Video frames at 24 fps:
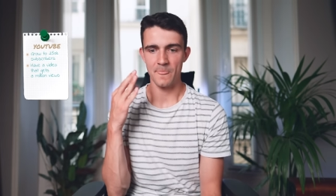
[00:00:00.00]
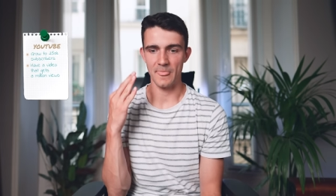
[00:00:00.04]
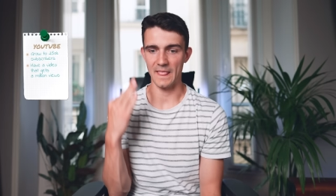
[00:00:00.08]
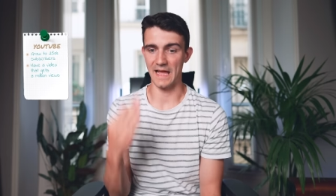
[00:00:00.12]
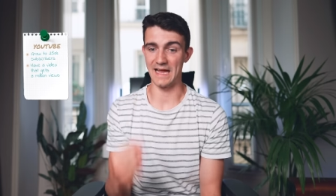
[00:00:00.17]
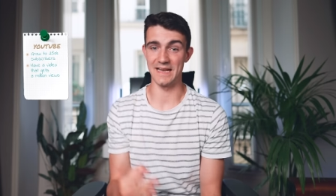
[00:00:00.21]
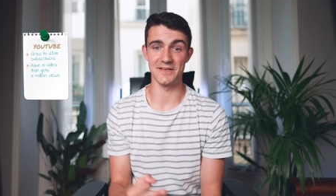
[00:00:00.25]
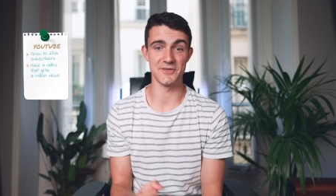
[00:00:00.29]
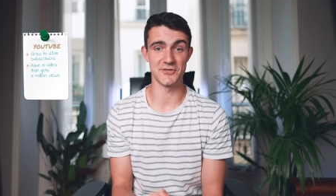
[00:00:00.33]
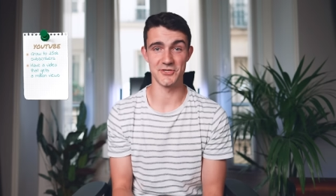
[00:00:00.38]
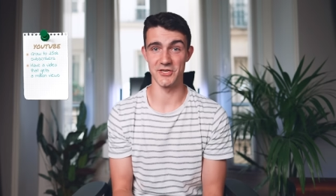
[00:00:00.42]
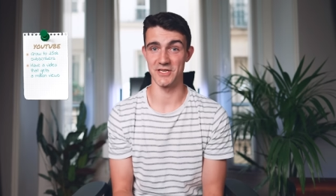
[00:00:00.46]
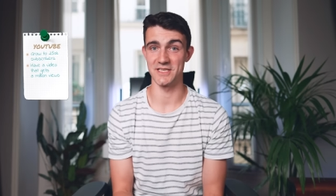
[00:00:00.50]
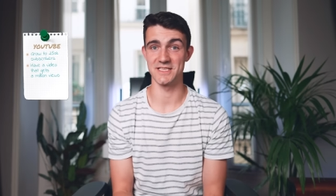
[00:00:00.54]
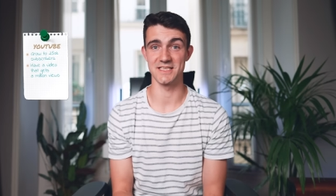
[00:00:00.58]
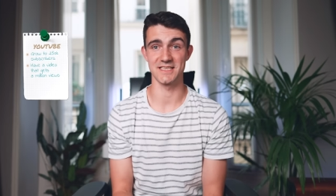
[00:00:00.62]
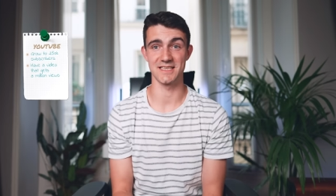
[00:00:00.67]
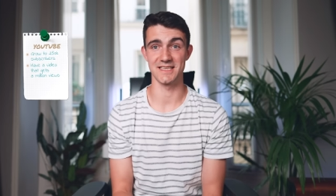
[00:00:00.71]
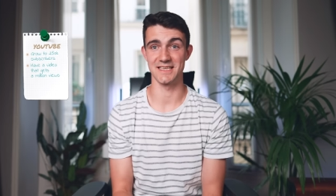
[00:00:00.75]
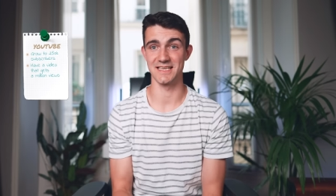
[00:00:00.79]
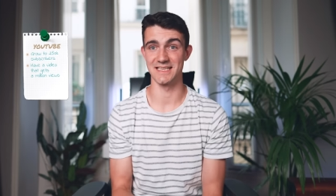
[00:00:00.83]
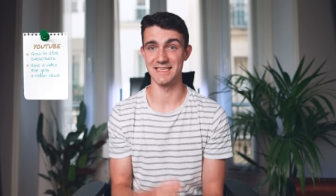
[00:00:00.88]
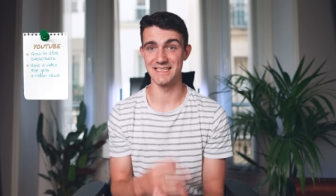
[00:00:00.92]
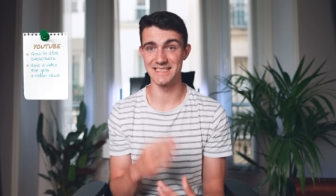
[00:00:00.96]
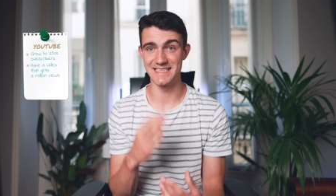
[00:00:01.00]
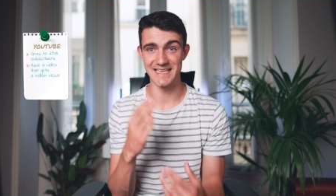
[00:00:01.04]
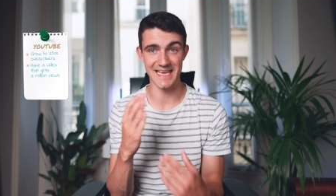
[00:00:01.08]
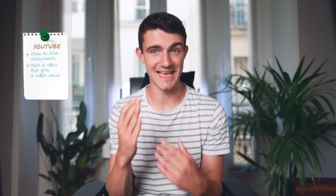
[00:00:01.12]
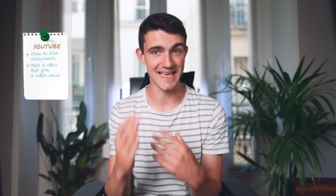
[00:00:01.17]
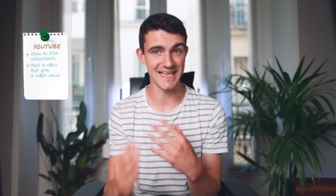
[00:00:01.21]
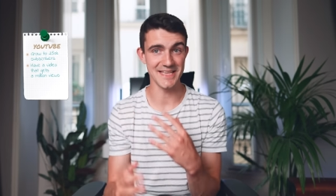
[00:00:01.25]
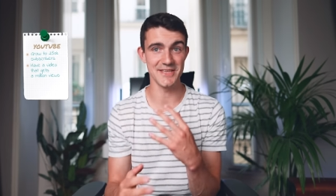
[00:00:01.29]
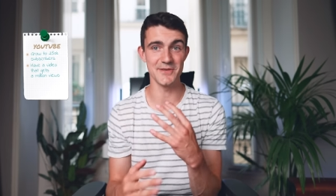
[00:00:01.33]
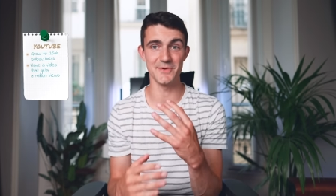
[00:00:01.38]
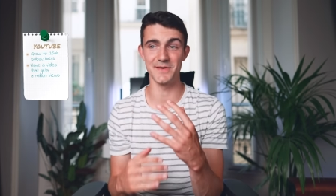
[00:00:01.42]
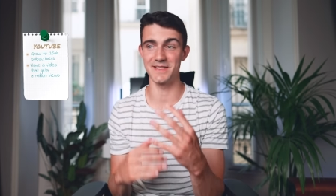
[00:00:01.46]
and just
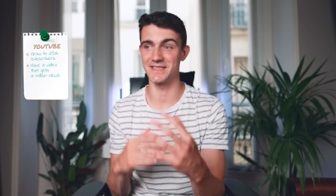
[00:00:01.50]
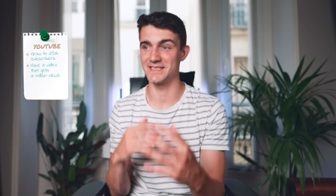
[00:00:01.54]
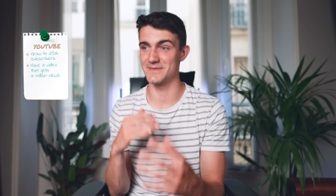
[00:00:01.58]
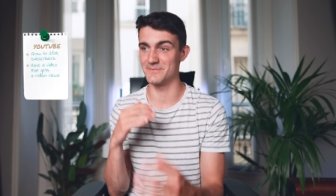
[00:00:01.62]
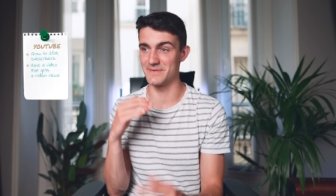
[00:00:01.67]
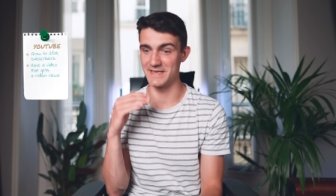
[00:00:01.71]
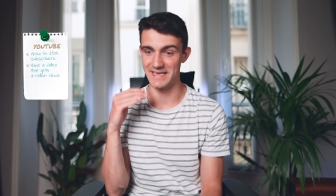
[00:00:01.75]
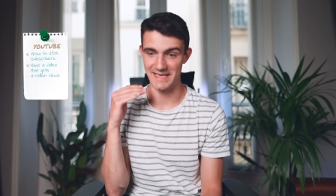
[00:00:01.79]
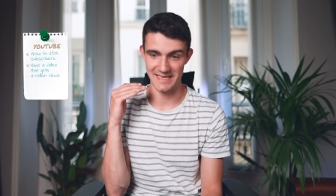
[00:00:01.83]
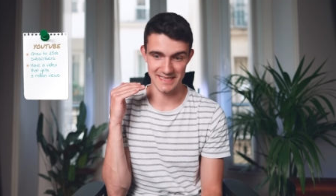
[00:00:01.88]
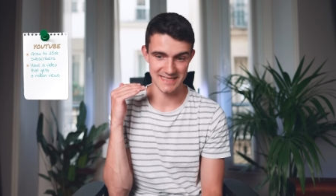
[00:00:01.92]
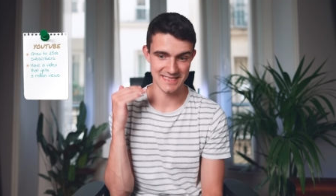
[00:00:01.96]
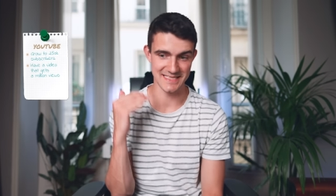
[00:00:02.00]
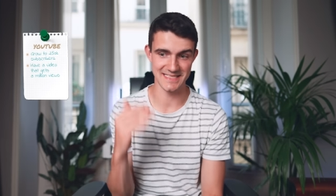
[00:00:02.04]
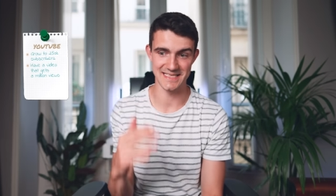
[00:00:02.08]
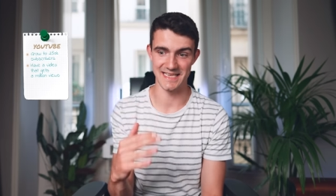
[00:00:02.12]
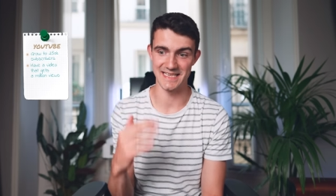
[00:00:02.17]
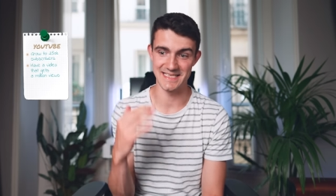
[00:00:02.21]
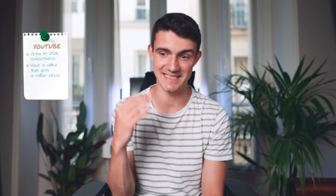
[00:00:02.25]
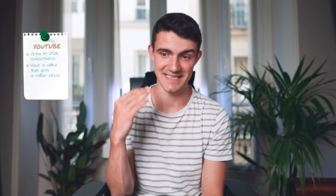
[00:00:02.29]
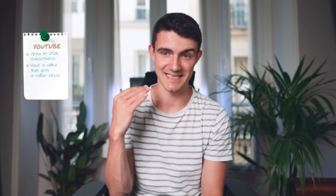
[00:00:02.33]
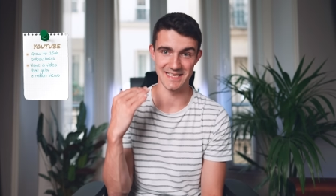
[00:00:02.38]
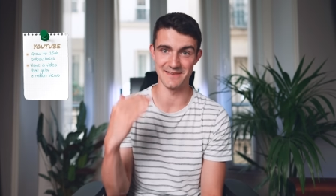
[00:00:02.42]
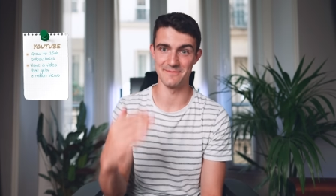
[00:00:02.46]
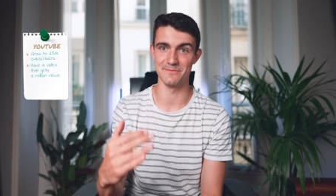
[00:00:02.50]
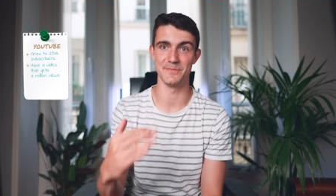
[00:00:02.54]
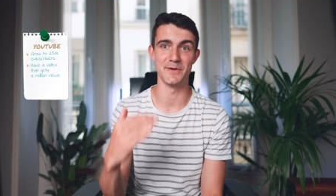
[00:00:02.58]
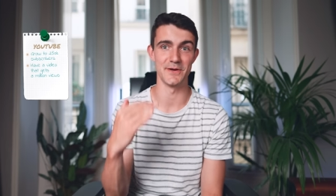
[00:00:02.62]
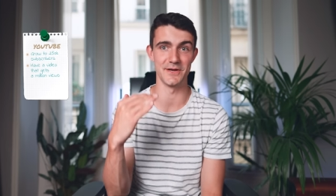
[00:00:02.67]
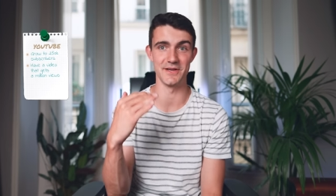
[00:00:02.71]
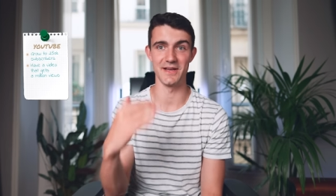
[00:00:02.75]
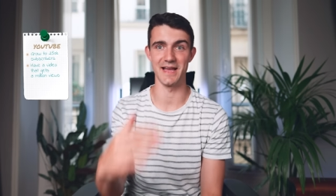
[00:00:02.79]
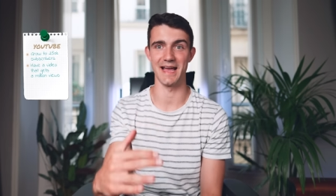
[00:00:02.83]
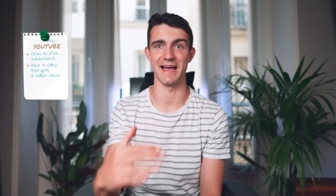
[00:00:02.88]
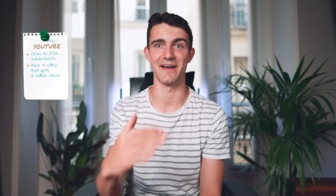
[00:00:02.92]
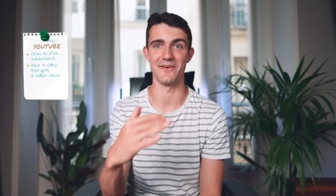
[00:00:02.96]
continuing to be consistent and
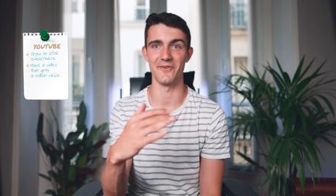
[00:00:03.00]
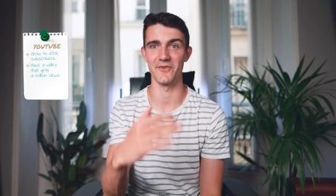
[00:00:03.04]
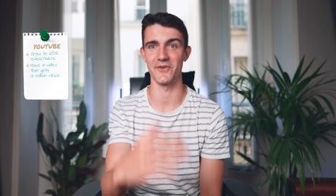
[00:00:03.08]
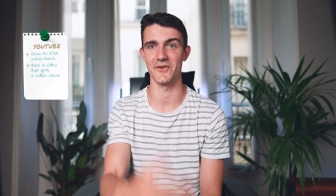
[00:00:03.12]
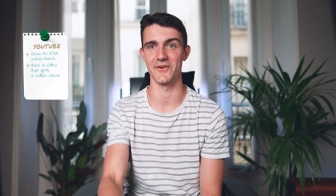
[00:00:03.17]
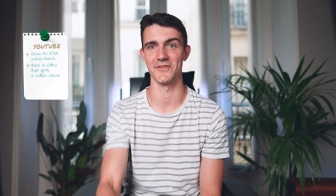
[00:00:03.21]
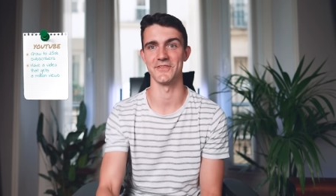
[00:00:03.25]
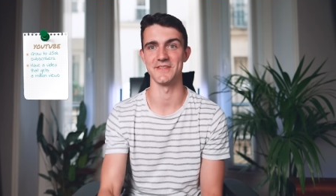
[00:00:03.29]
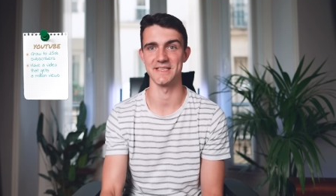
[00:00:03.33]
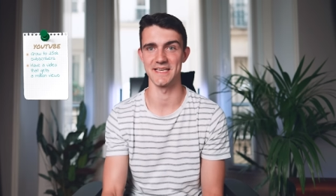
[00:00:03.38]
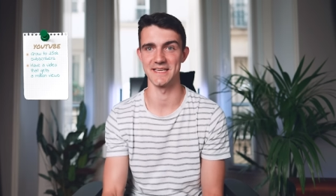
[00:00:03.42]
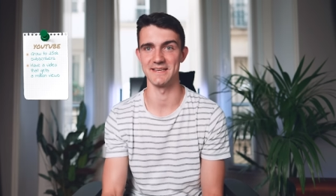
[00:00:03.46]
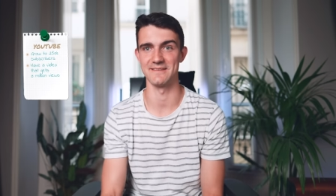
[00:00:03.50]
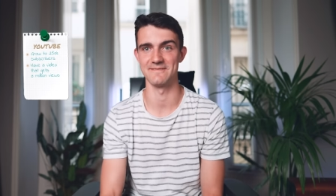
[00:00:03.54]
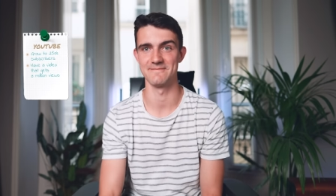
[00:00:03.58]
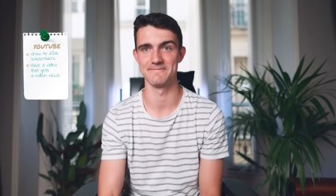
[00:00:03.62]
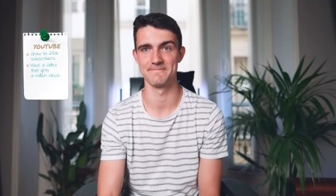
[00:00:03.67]
put out content.